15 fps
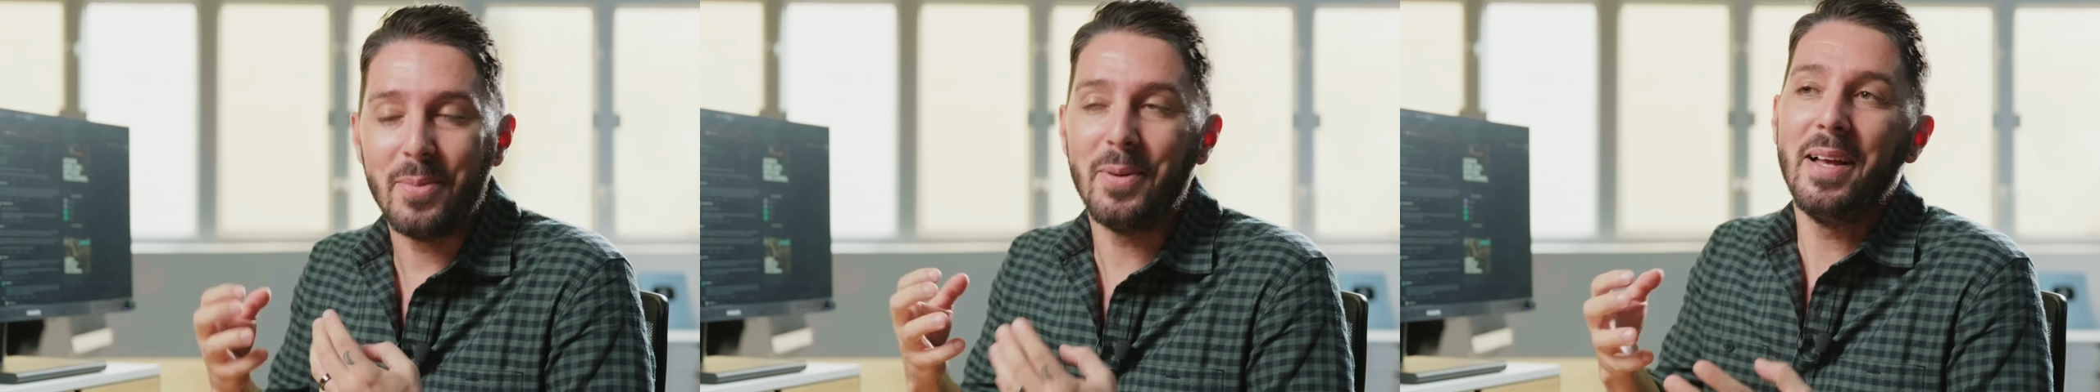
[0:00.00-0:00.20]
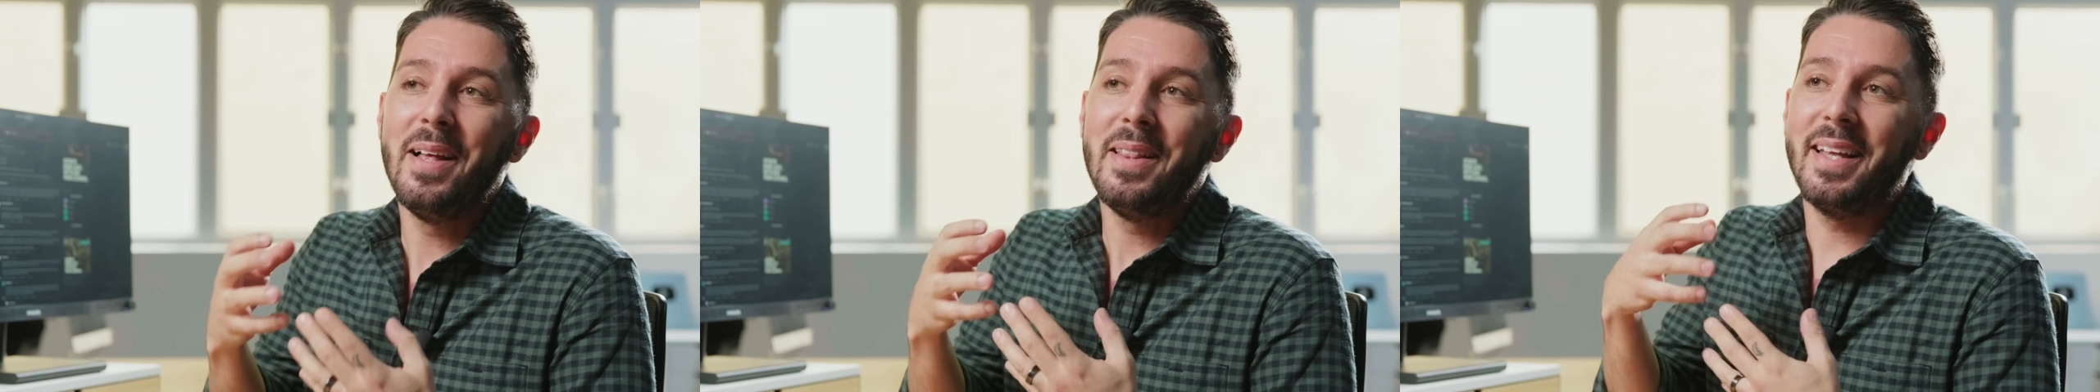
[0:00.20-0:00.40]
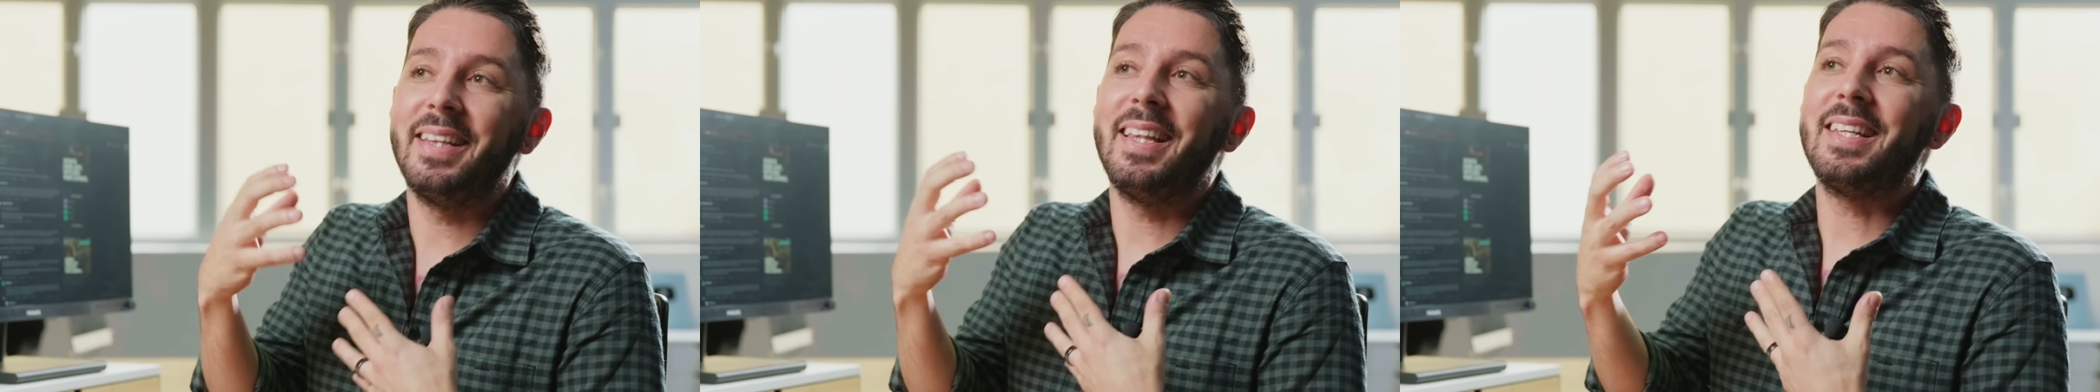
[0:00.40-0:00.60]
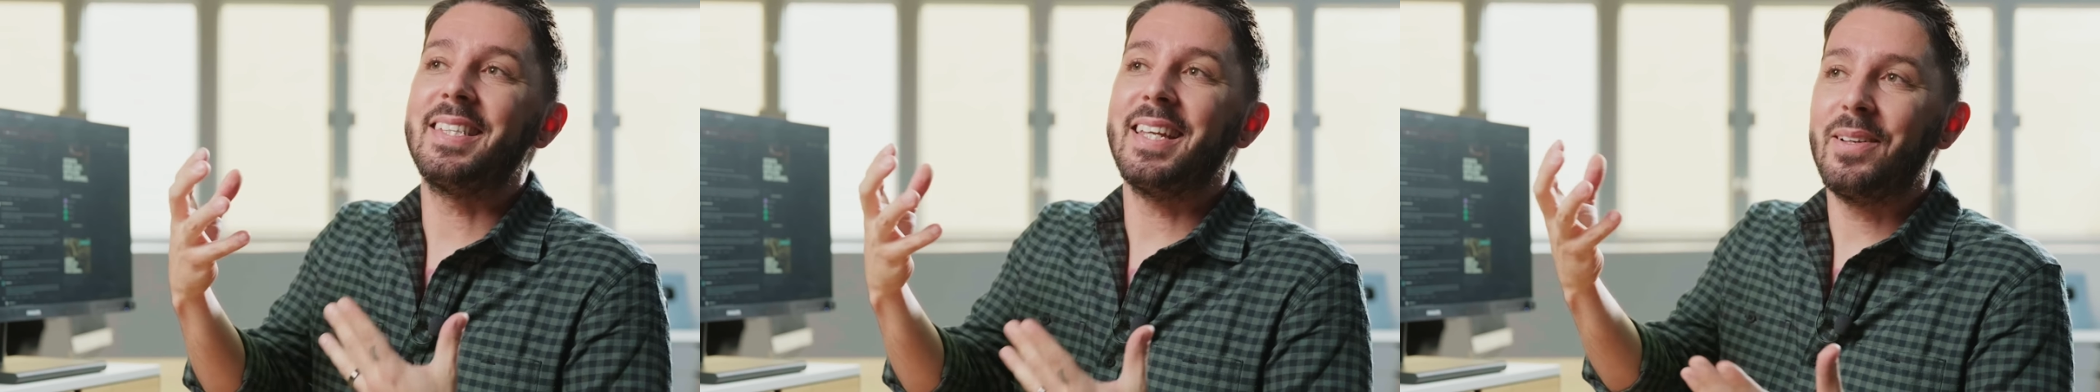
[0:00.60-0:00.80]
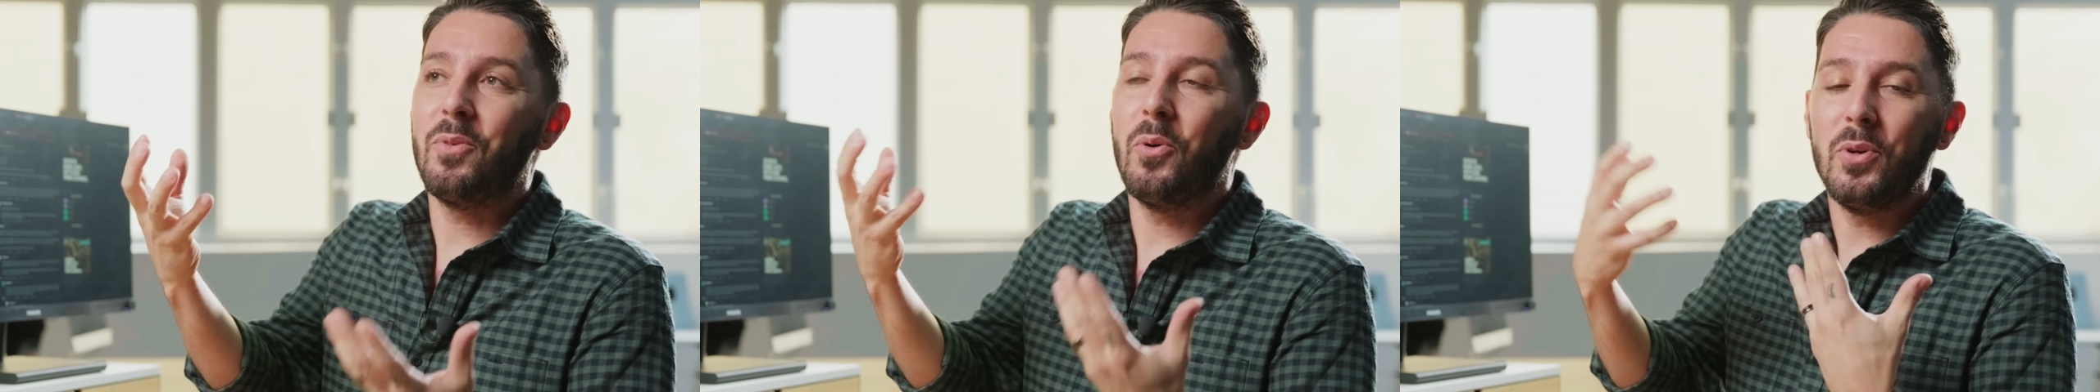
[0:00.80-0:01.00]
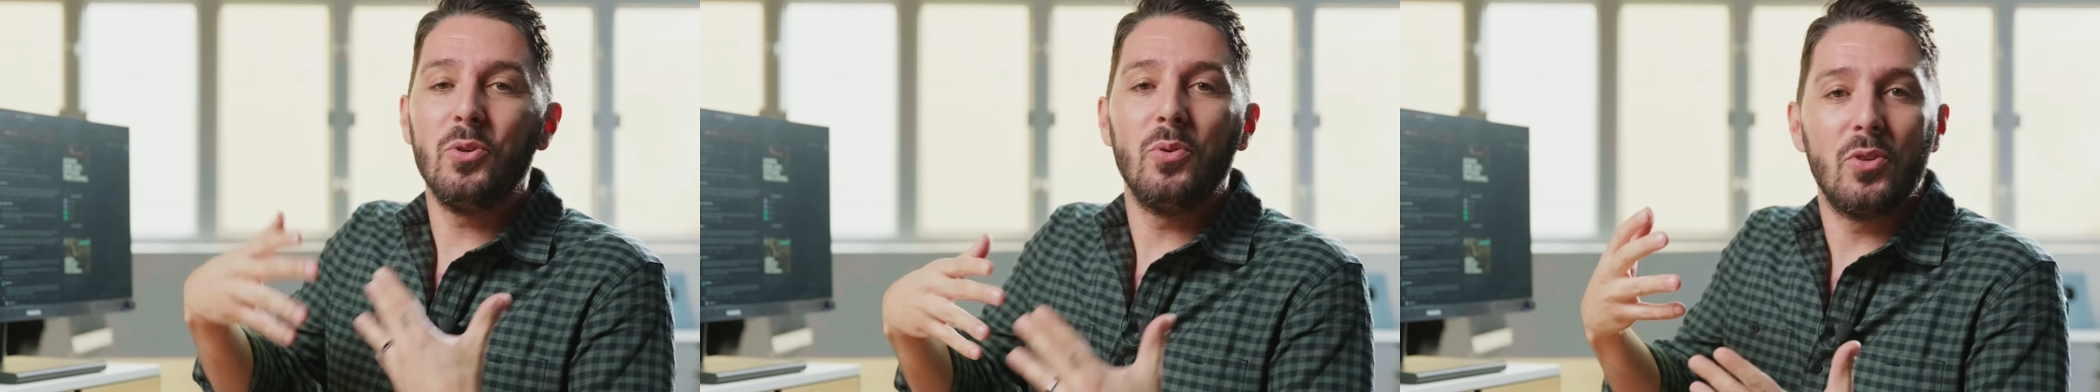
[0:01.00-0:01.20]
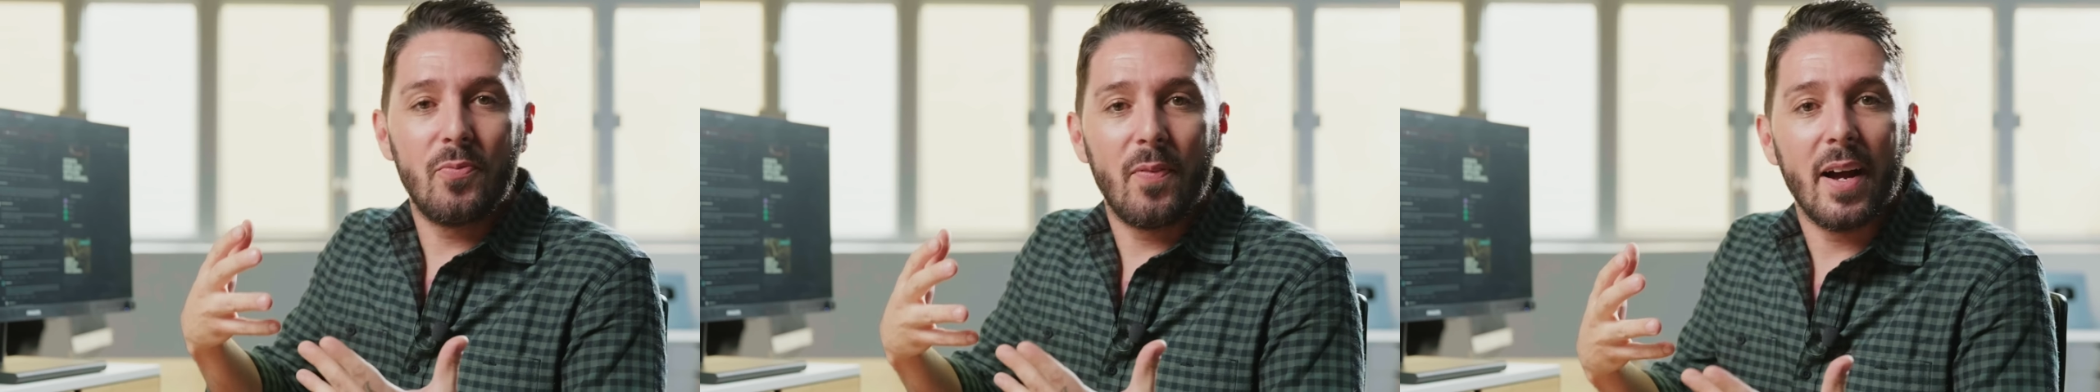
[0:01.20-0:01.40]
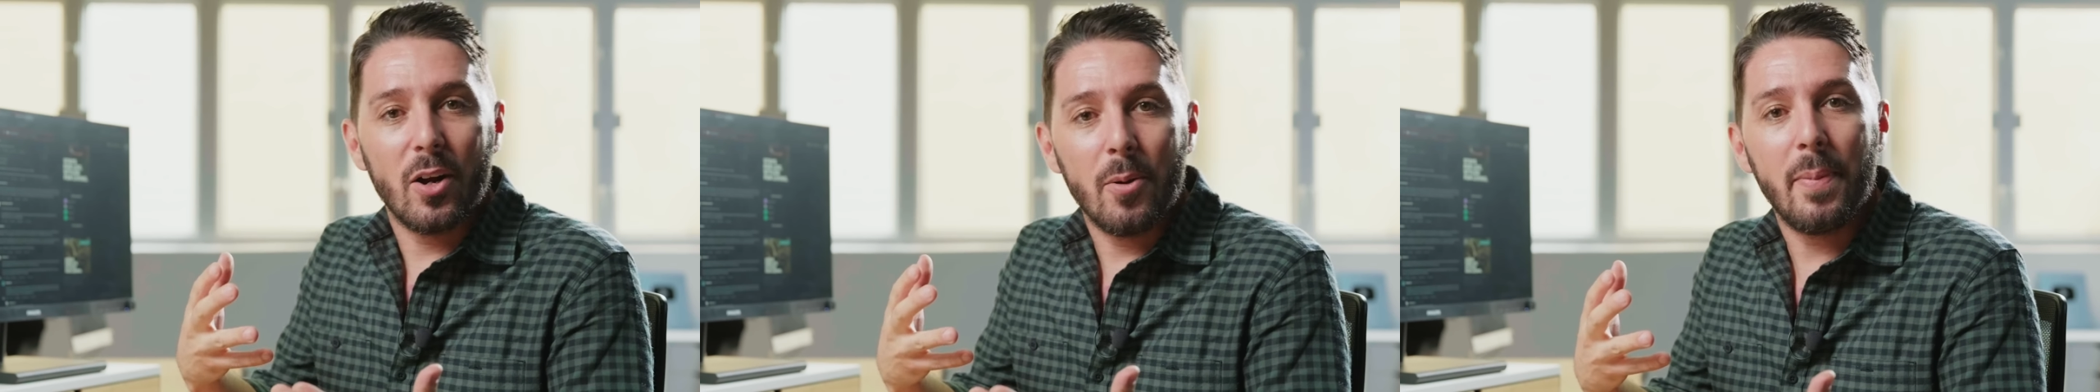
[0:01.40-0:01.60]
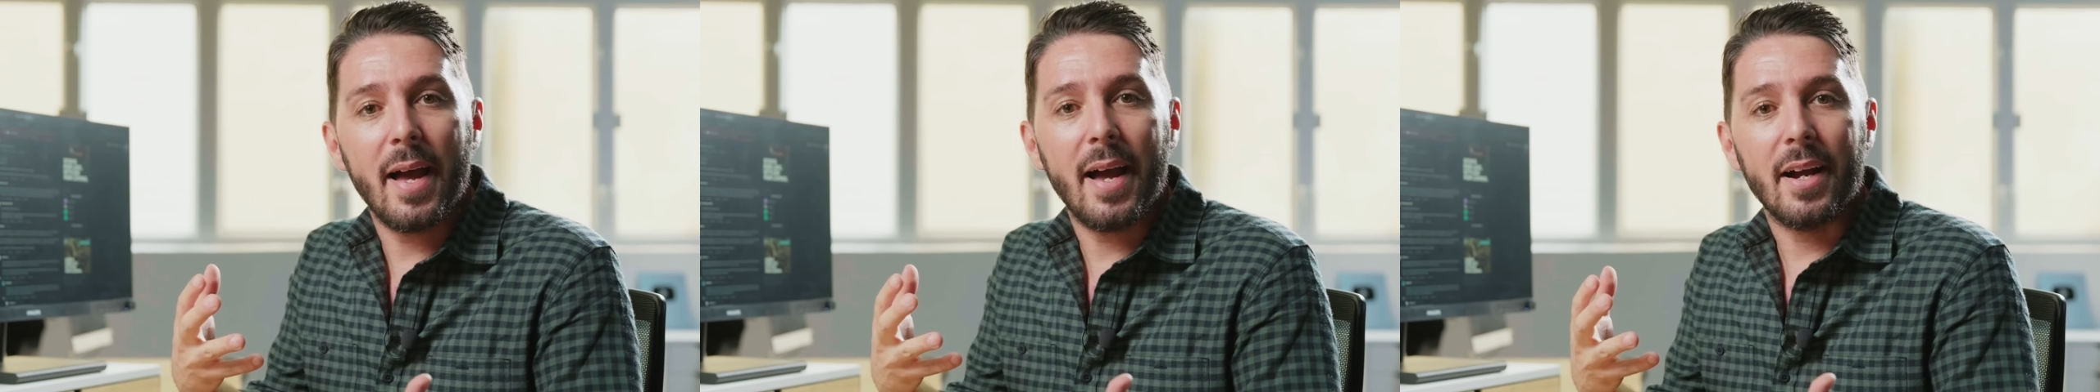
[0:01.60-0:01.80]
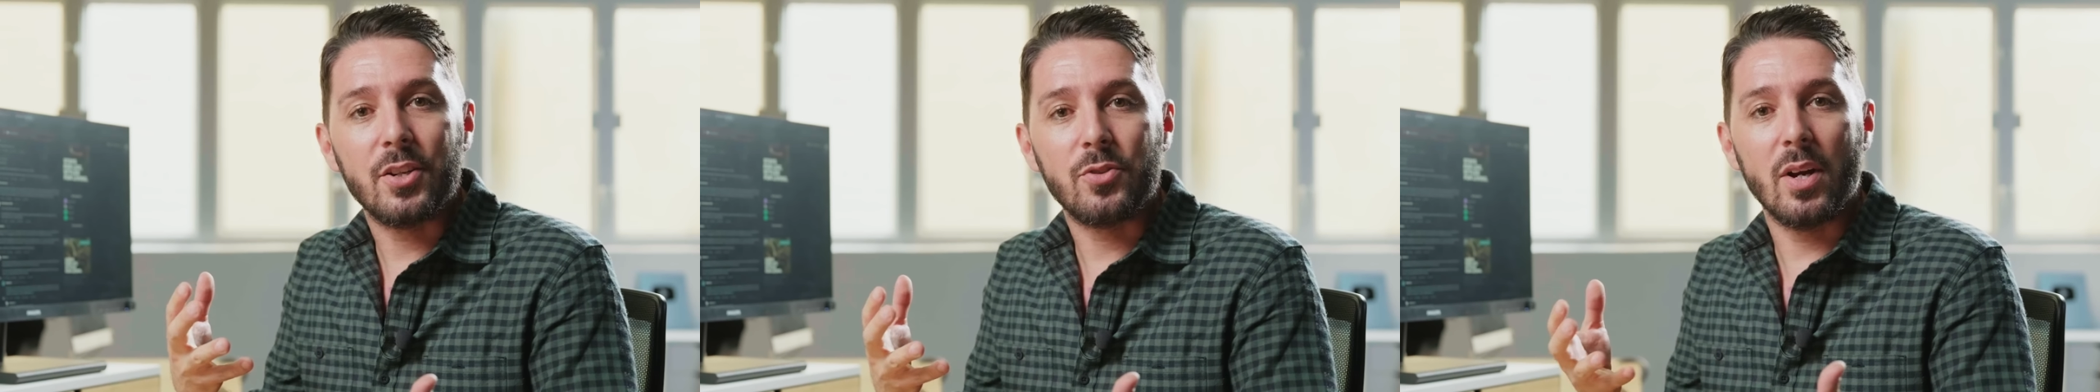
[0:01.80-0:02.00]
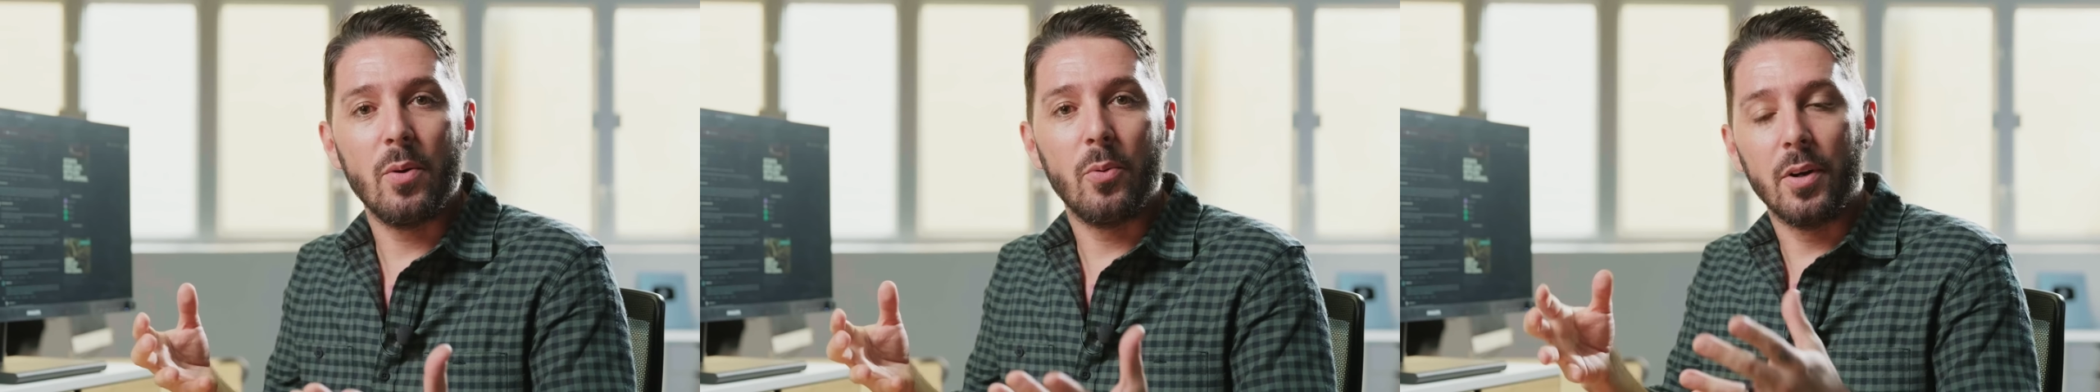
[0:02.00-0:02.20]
But like that's like what we do with Firo bags, right?